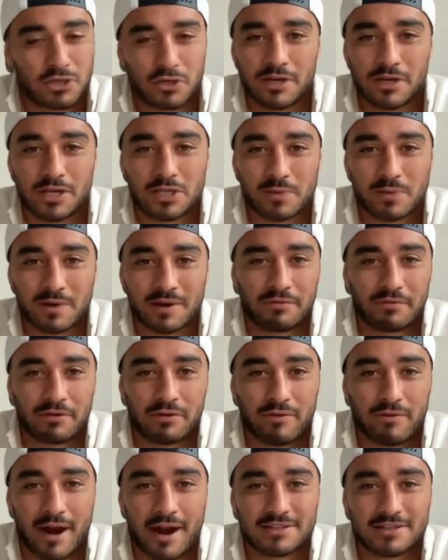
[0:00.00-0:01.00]
two years whenever it
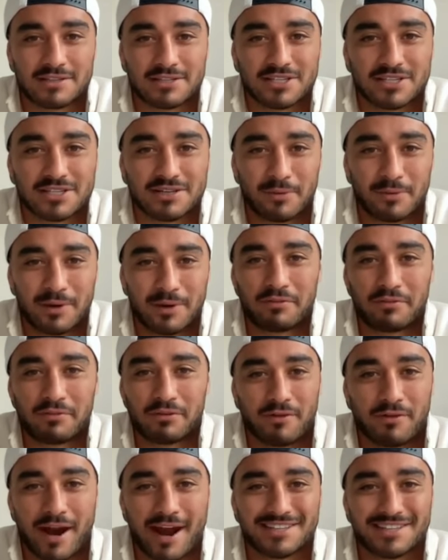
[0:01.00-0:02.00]
rains, whenever
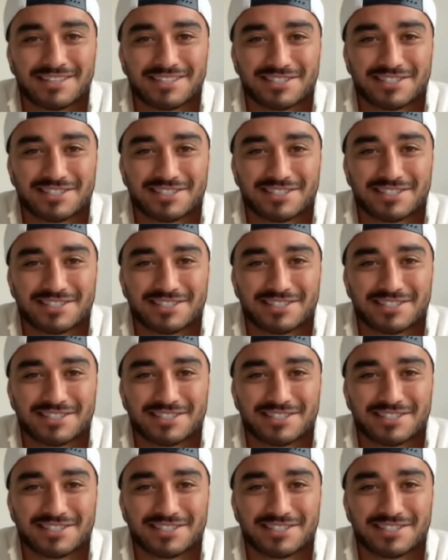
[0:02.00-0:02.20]
it rains.